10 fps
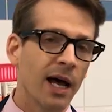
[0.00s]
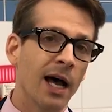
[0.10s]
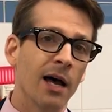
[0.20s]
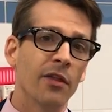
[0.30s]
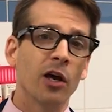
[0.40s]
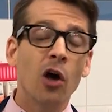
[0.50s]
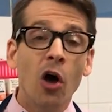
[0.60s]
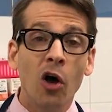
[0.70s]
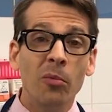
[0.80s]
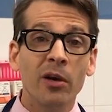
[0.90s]
The
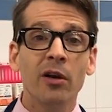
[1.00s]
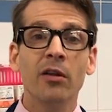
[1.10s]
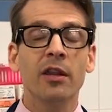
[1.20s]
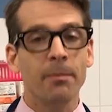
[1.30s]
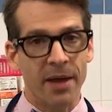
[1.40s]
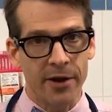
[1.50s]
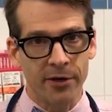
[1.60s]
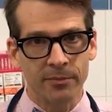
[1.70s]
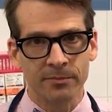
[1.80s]
calmer, the better.